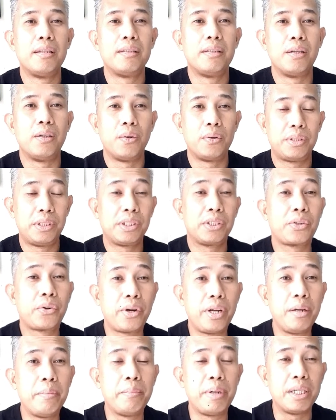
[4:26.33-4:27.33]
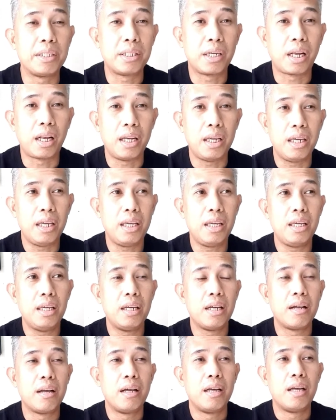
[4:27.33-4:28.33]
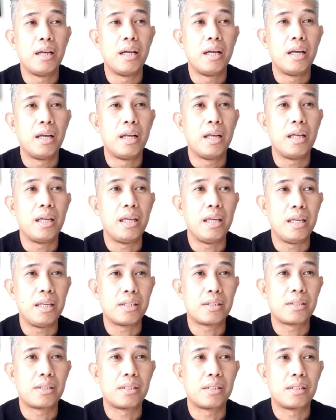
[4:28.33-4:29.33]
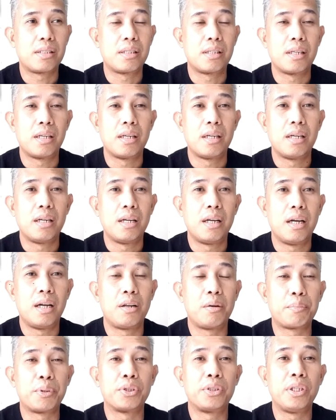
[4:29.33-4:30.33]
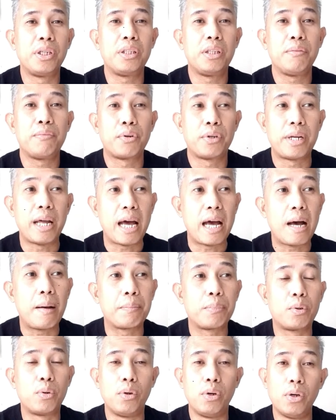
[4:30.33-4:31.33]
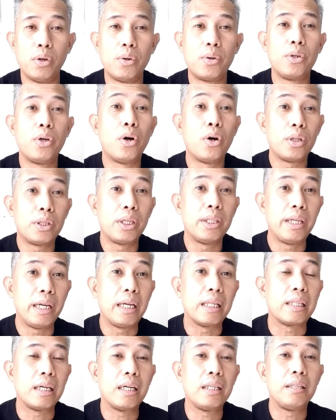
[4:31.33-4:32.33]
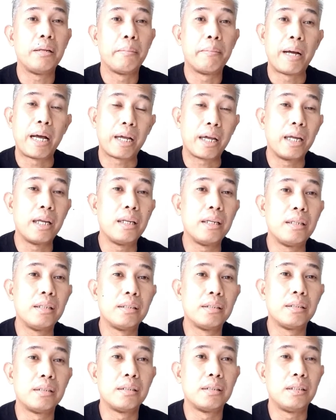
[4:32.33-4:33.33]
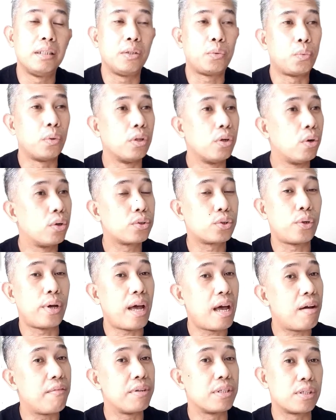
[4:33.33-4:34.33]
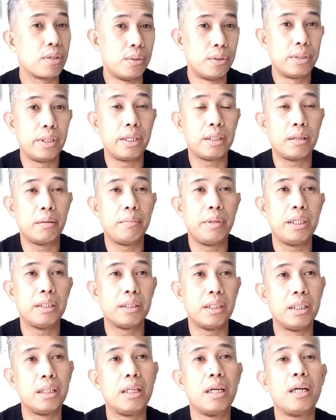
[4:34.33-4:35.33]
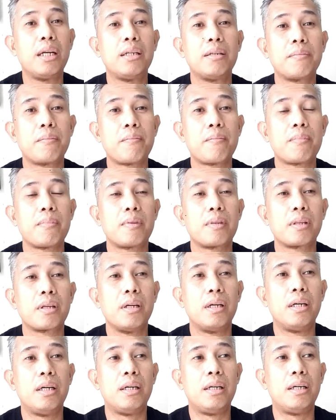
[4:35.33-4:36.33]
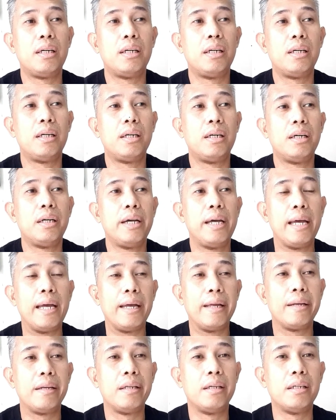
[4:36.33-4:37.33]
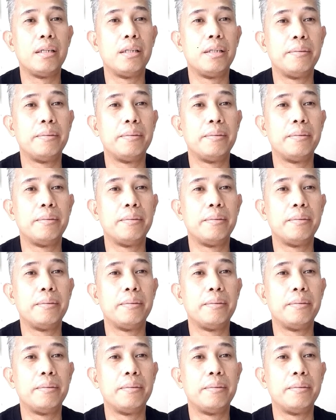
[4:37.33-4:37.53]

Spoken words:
The loading screen basically is an opportunity for the app to load all the data in the back end. It will also have its own database in there, and